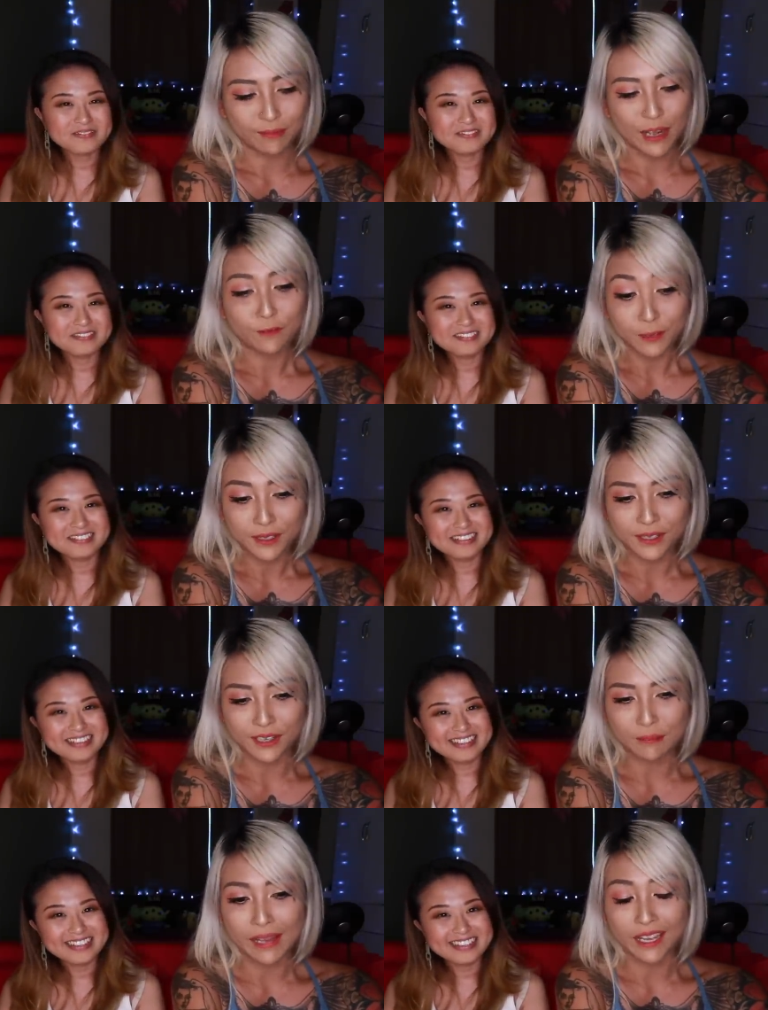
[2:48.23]
Speaker 1: my first
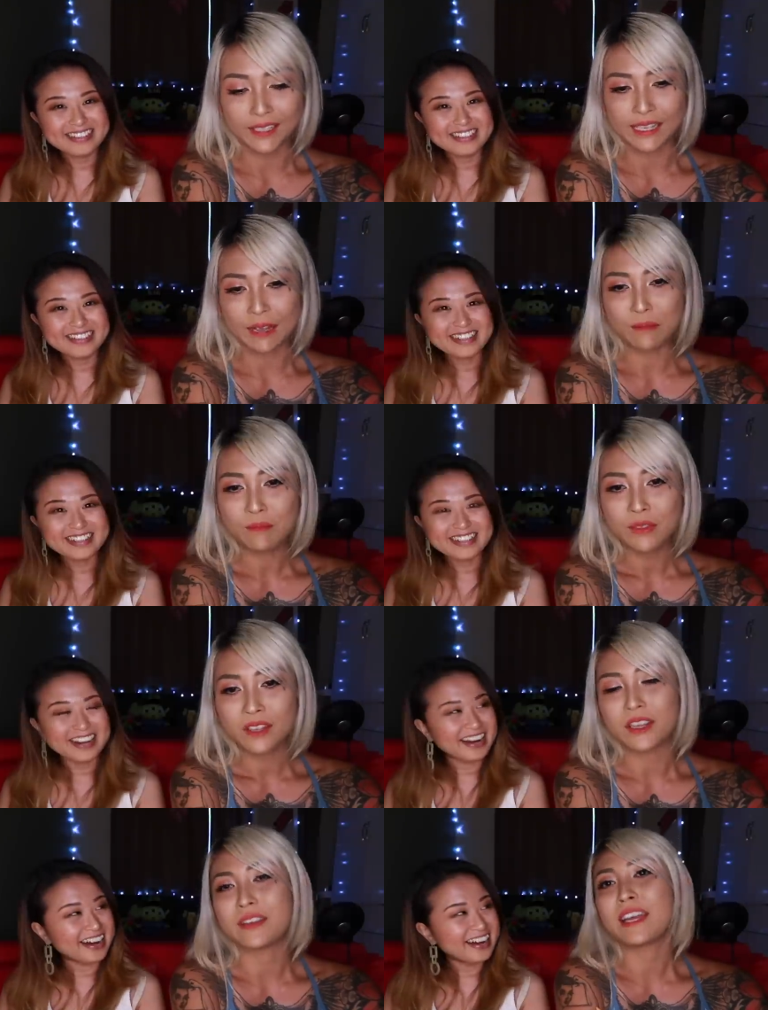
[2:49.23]
year, my exam. Uh
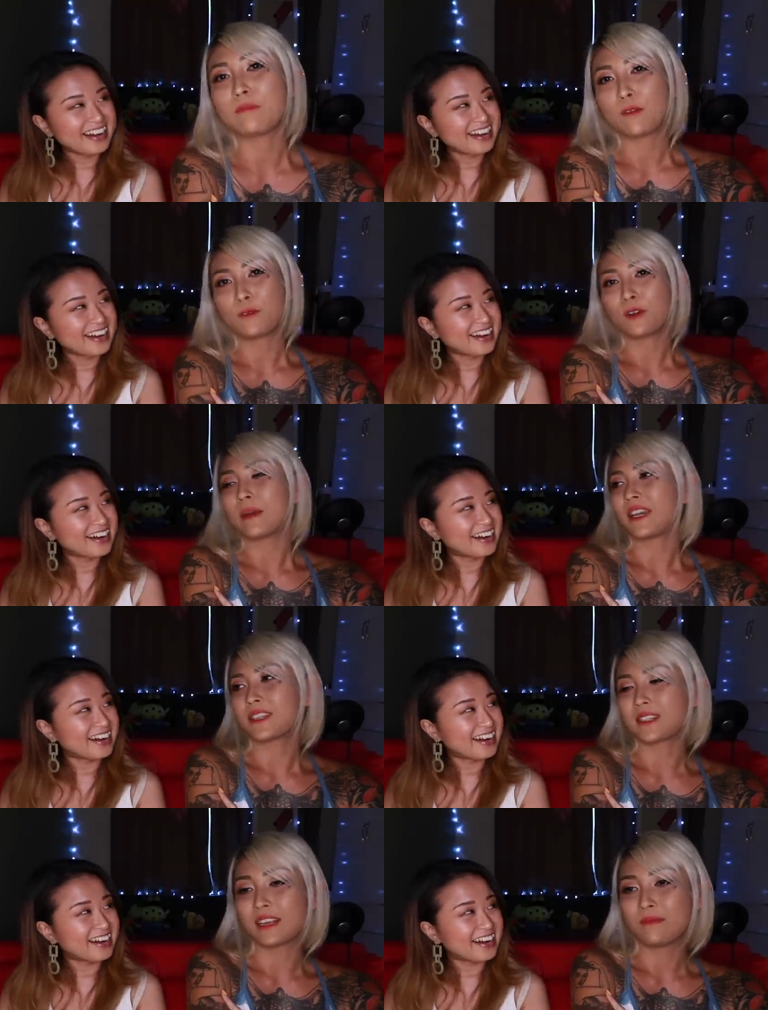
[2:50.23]
-huh. The uh-huh. night before my
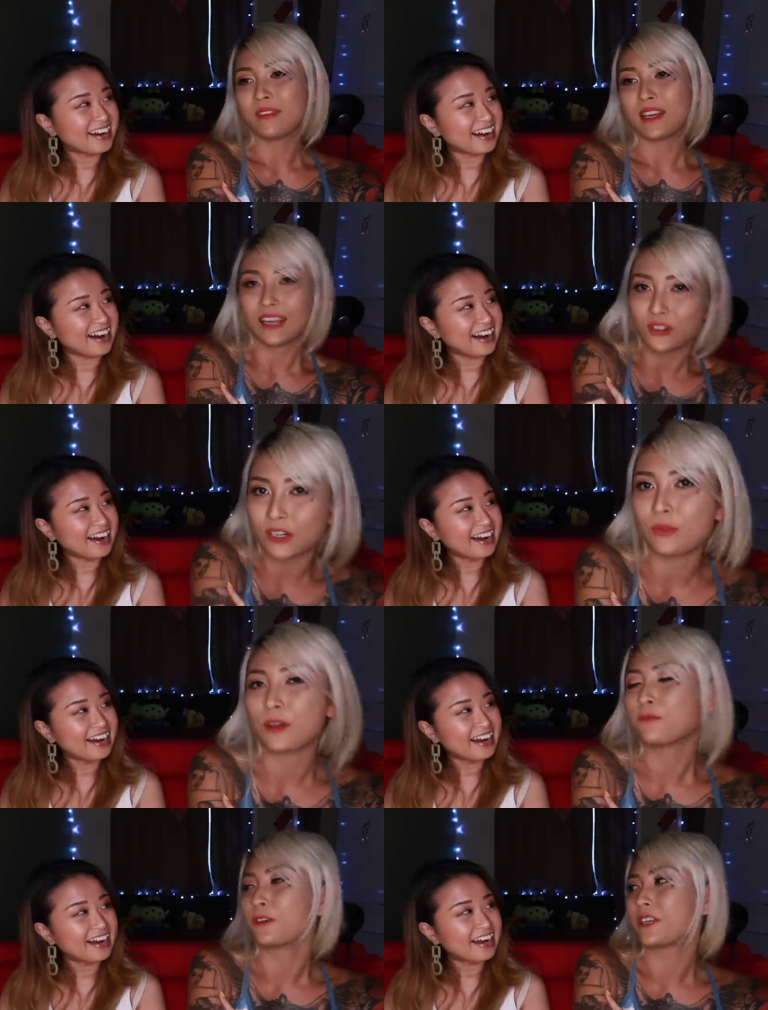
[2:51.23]
exam, uh -huh. I uh-huh. actually
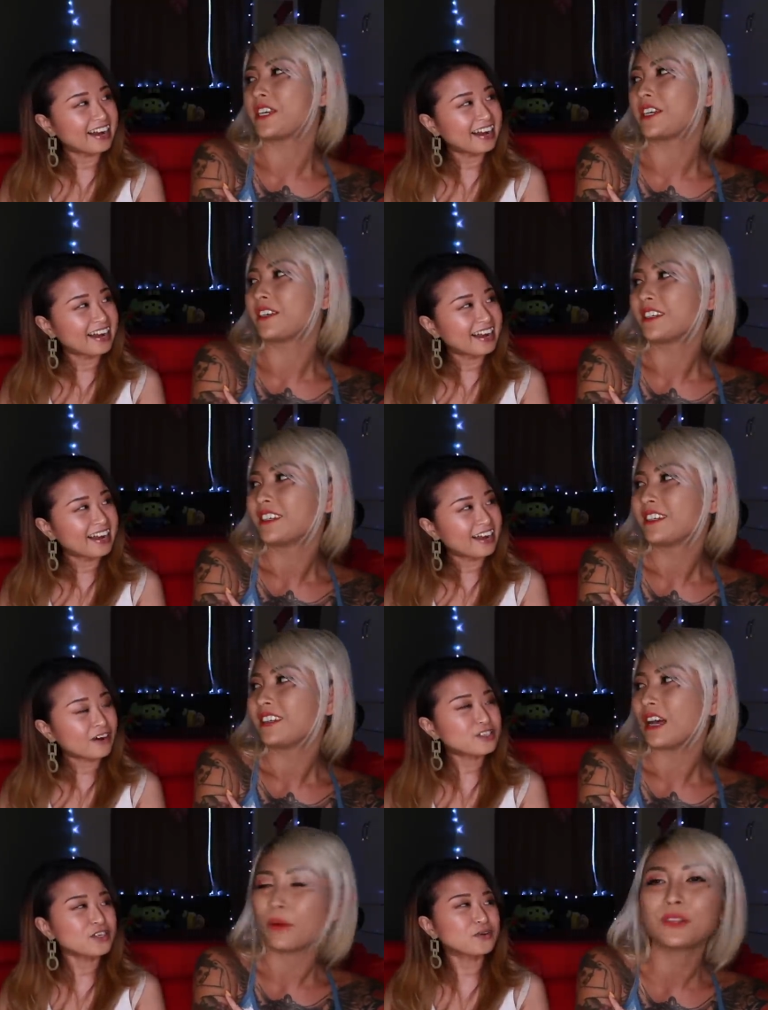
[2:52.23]
went for a gig.
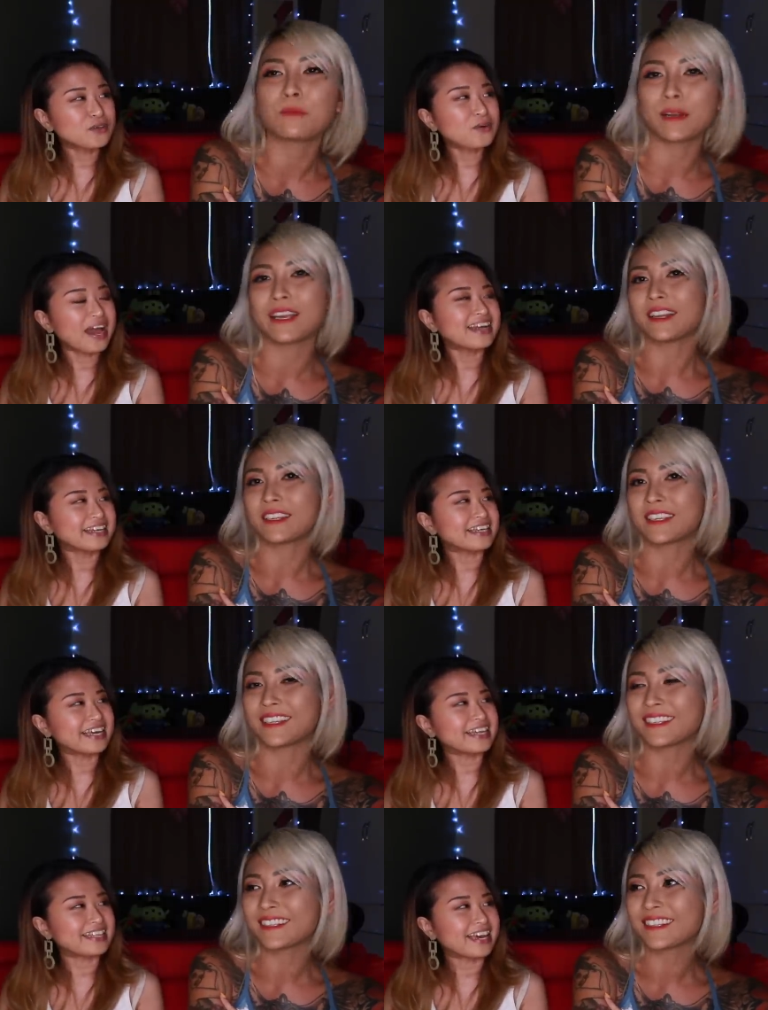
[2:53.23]
Also, oh, you, you had a
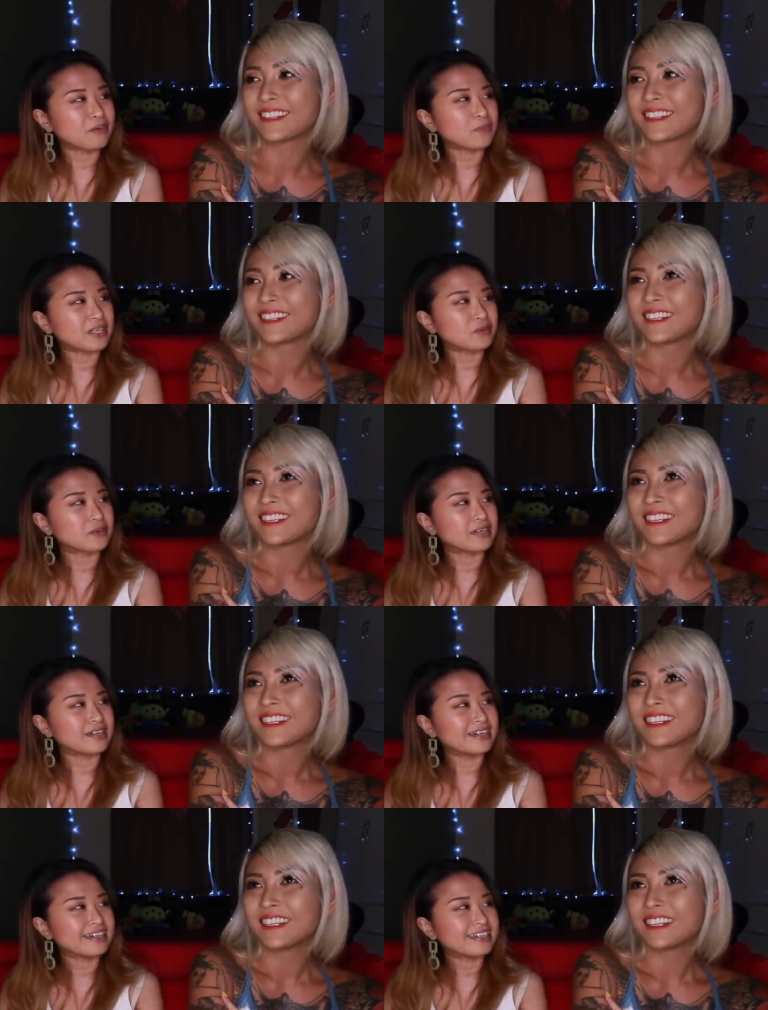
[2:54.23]
gig. gig.
Speaker 2: then when you
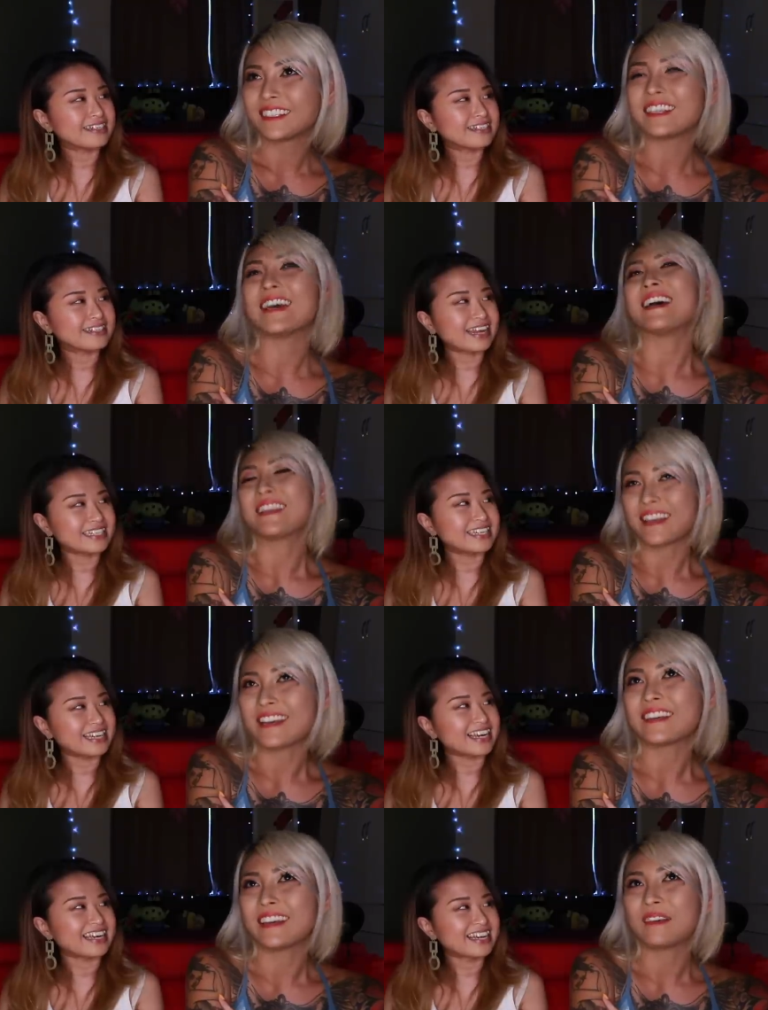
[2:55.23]
were. Yeah, studying.
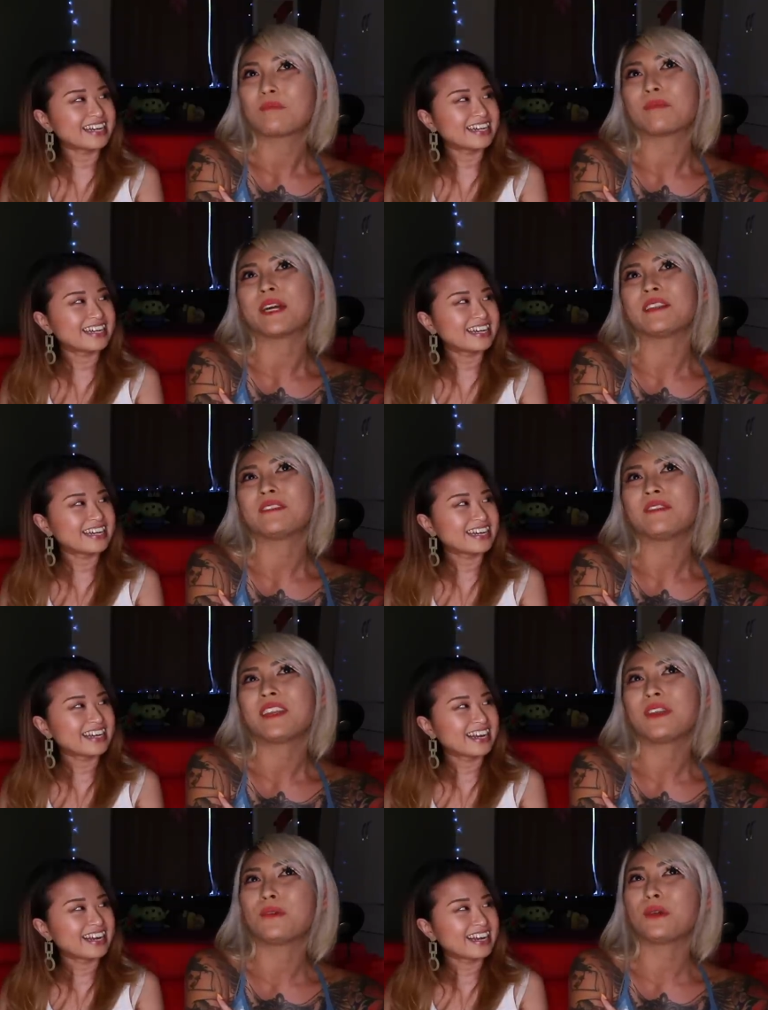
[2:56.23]
yeah,
Speaker 1: yeah. But
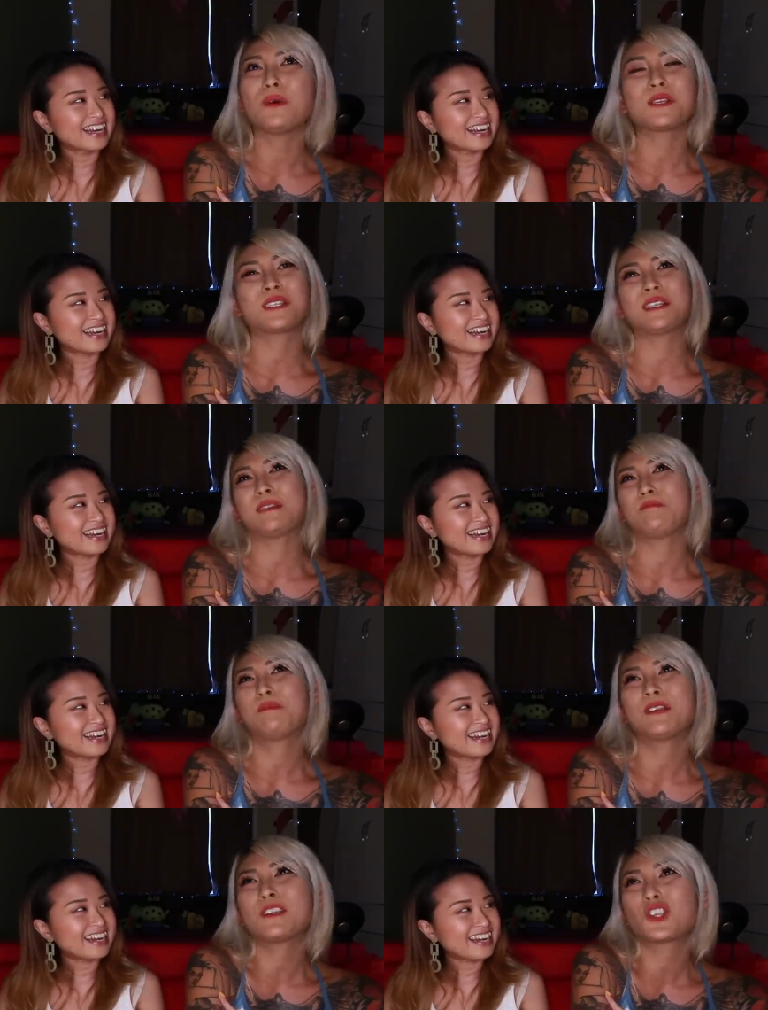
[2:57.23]
it, it was a
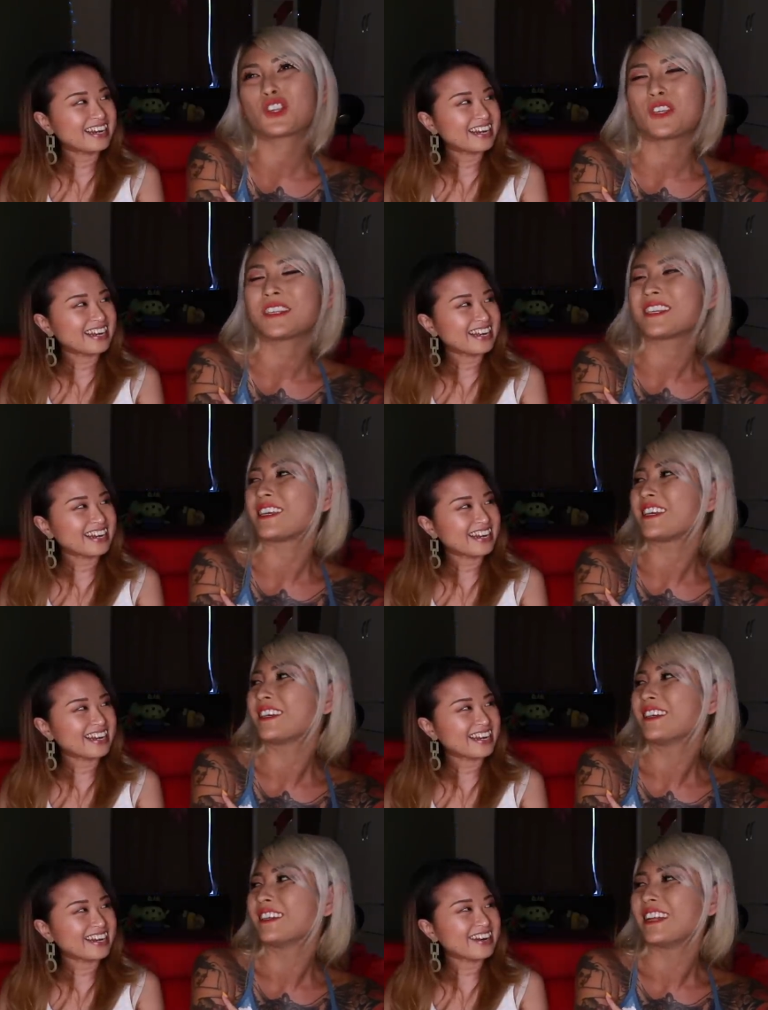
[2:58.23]
pretty shit
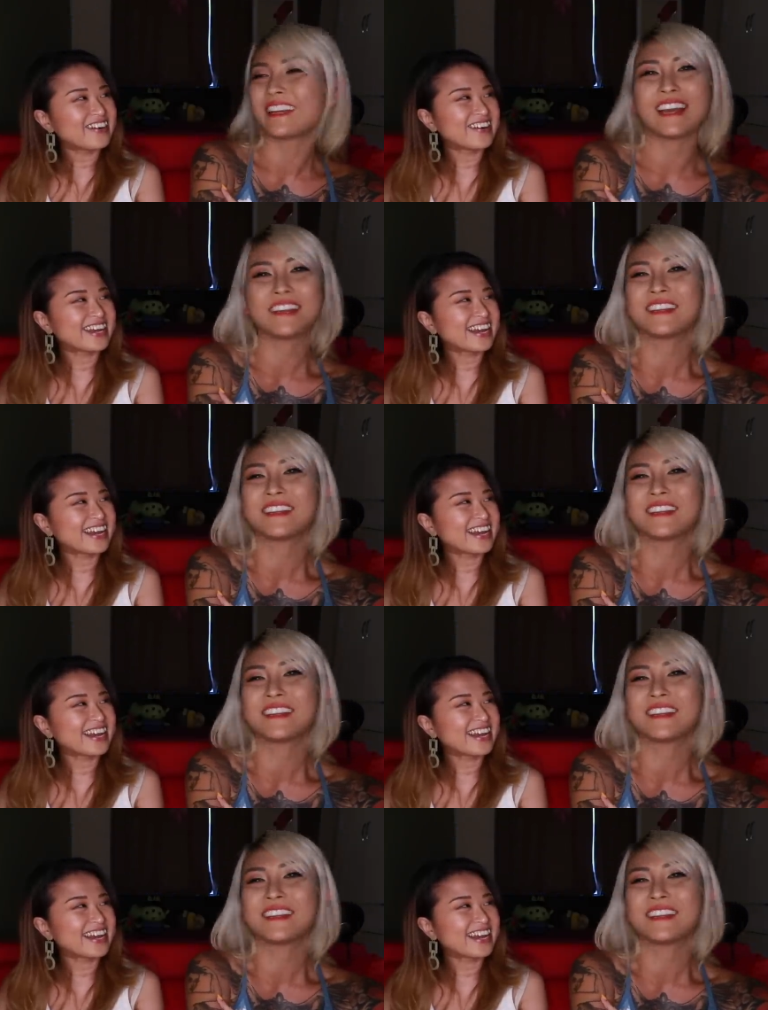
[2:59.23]
gig. Like I